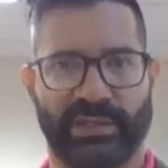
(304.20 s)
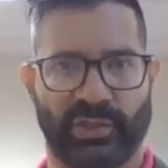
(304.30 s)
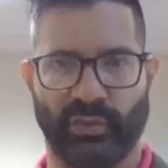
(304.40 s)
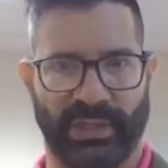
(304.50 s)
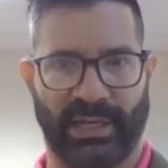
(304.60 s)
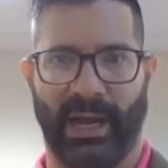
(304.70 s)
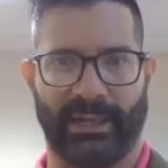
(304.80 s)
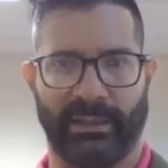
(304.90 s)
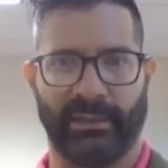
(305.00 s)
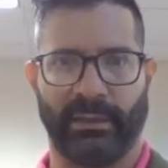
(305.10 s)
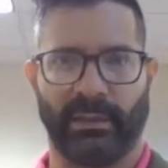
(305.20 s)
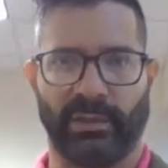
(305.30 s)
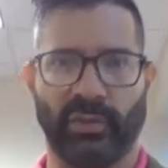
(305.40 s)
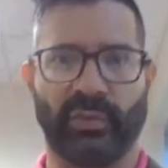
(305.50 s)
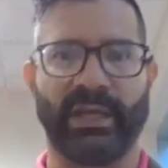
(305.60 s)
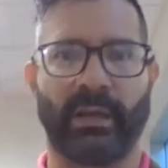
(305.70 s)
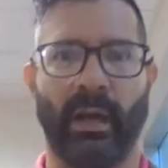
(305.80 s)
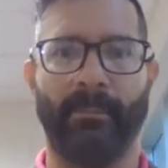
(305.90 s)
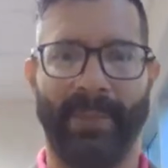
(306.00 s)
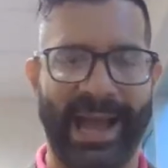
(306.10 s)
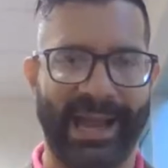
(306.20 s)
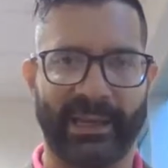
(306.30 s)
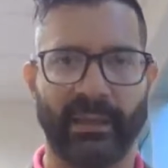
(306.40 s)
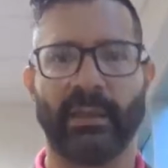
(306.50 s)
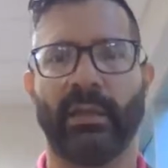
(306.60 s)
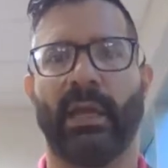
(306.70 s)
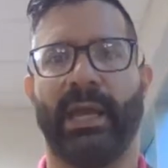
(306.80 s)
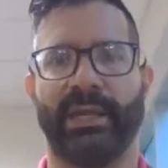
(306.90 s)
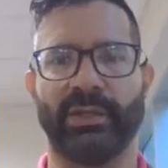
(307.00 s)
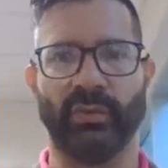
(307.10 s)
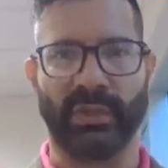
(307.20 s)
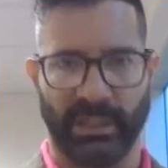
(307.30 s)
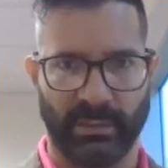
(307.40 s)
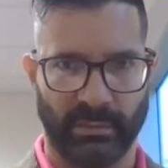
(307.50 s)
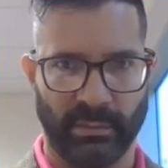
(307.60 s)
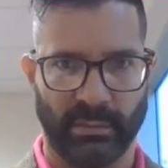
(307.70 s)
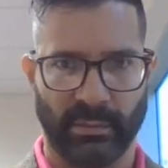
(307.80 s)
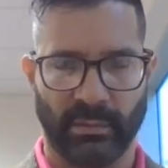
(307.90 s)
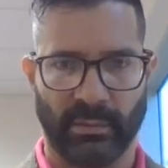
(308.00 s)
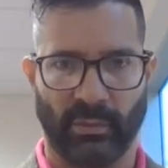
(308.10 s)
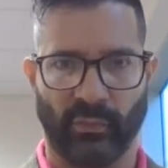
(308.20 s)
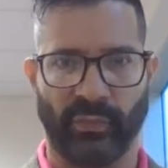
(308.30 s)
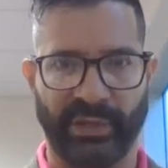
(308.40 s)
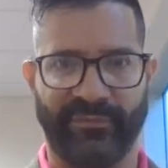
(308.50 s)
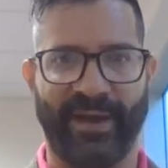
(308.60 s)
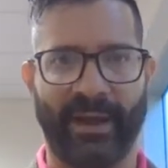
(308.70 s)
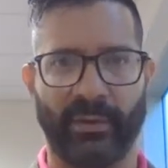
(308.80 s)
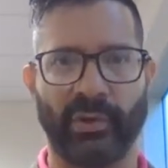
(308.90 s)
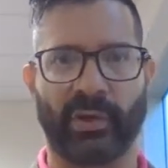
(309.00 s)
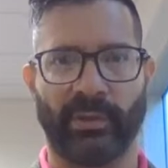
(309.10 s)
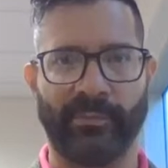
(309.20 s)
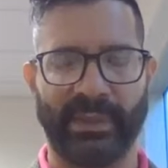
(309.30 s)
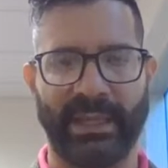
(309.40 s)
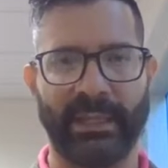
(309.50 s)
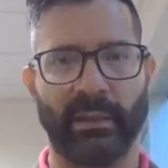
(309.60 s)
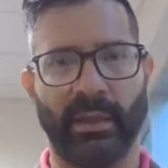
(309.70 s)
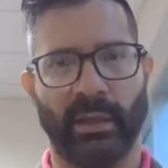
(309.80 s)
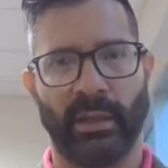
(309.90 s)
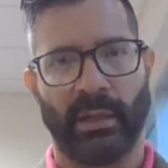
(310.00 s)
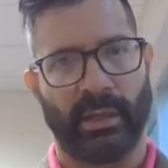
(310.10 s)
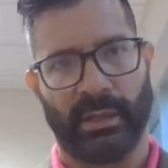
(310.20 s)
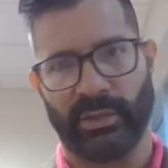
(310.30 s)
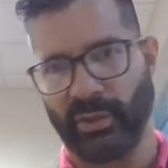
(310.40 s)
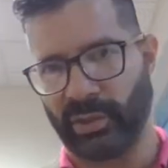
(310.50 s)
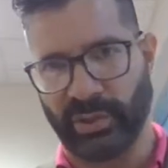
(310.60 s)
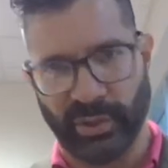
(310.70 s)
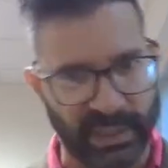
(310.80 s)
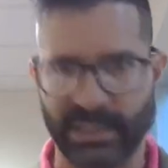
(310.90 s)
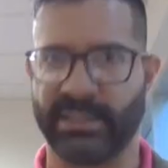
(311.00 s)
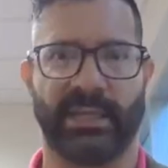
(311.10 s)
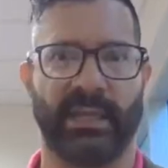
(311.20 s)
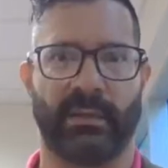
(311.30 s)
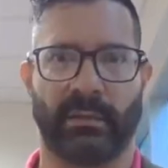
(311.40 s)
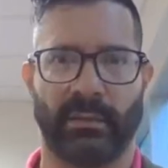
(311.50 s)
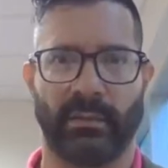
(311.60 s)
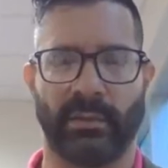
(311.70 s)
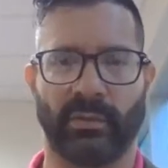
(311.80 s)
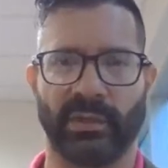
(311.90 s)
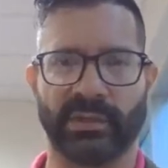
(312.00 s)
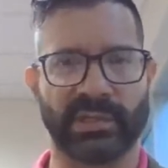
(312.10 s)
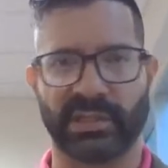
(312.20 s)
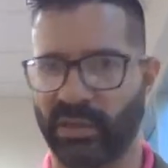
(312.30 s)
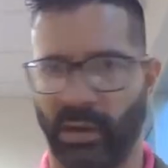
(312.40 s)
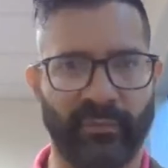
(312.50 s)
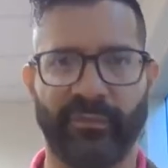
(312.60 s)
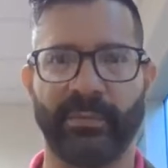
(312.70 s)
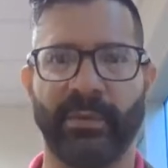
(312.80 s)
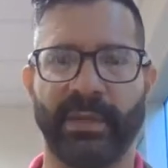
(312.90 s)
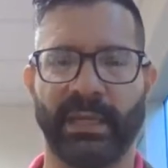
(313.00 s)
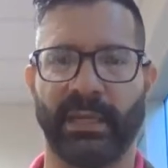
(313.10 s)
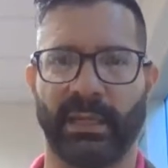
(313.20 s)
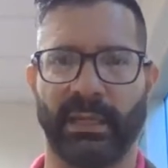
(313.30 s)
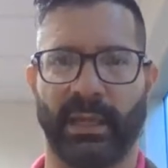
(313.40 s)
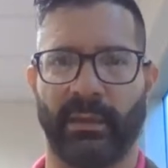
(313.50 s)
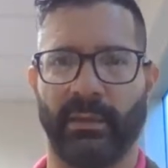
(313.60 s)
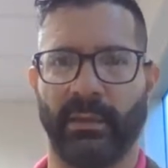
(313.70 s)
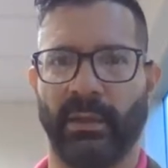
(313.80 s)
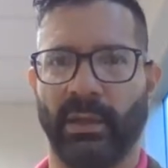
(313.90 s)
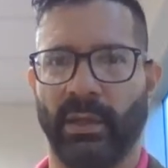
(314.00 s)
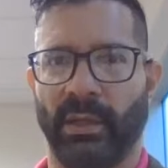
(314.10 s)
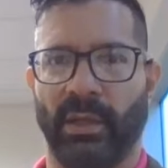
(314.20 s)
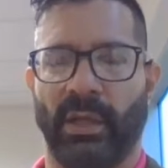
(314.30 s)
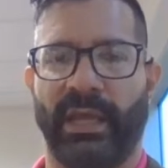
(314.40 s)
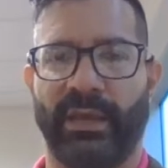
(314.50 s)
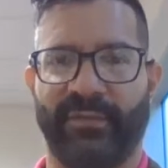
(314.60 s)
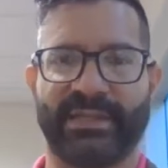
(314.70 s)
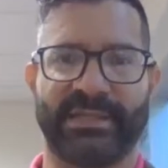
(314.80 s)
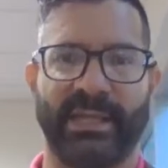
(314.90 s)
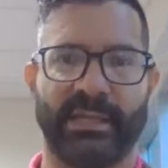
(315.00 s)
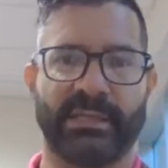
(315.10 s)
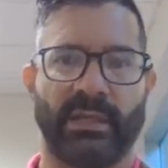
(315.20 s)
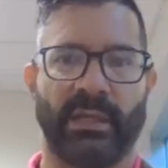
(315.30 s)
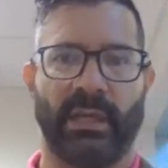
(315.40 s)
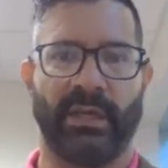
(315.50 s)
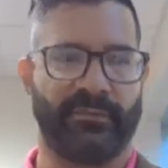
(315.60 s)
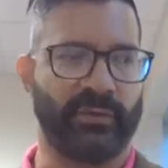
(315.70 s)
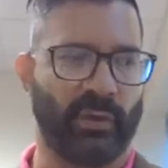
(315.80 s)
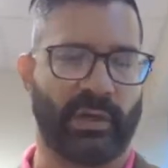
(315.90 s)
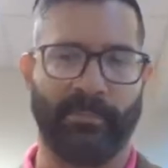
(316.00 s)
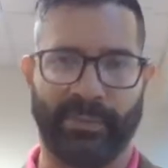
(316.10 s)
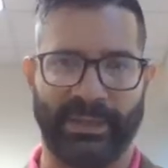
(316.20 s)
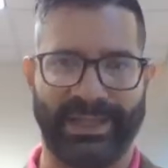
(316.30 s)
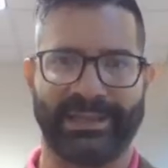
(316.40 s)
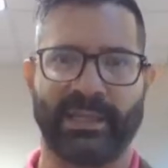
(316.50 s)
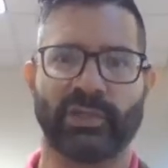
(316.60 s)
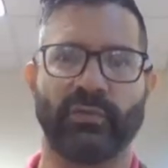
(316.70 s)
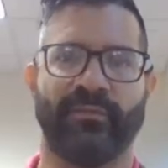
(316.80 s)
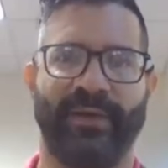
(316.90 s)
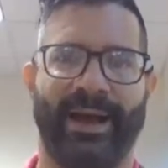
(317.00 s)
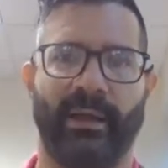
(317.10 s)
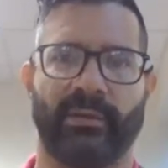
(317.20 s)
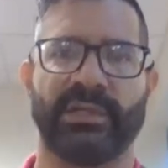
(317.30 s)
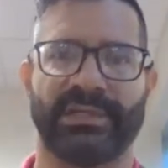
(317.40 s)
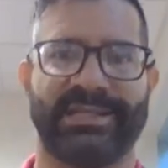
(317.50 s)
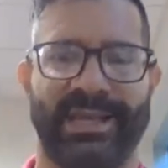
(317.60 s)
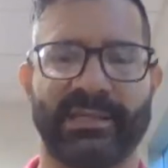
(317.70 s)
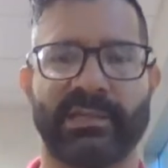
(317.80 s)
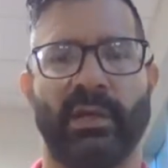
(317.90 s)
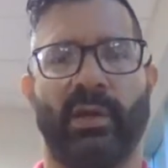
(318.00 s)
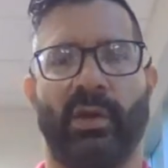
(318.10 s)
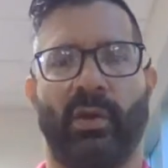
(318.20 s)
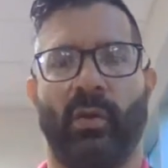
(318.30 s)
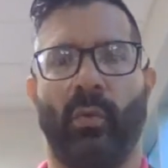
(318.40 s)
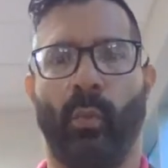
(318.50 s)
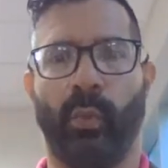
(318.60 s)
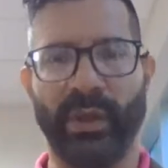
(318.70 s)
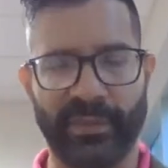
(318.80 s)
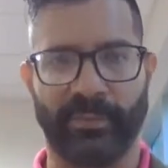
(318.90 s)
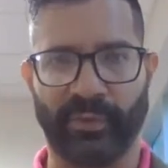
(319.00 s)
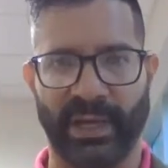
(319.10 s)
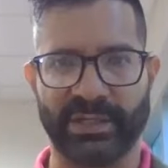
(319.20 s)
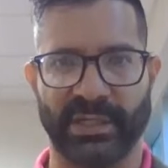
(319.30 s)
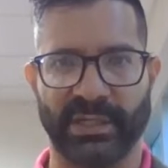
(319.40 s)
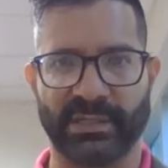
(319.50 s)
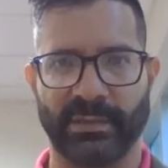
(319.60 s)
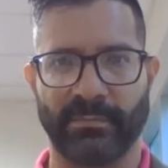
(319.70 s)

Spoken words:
judicata. You can come back and you can refile your complaint and your cookies again. You can start from the beginning again. If your complaint that you filed says with prejudice,